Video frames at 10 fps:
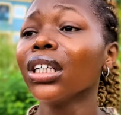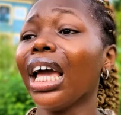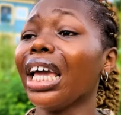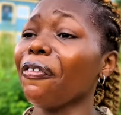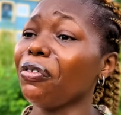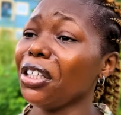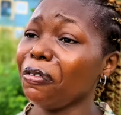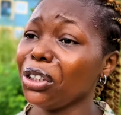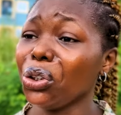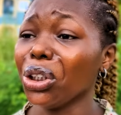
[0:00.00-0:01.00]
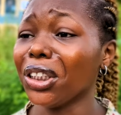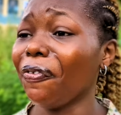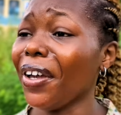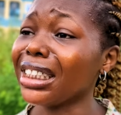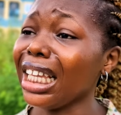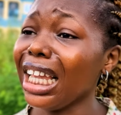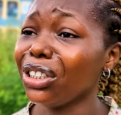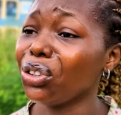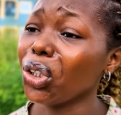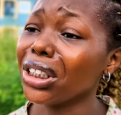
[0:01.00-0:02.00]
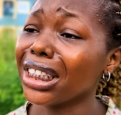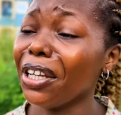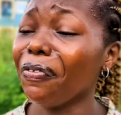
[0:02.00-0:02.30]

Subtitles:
And even if it's just first aid, you just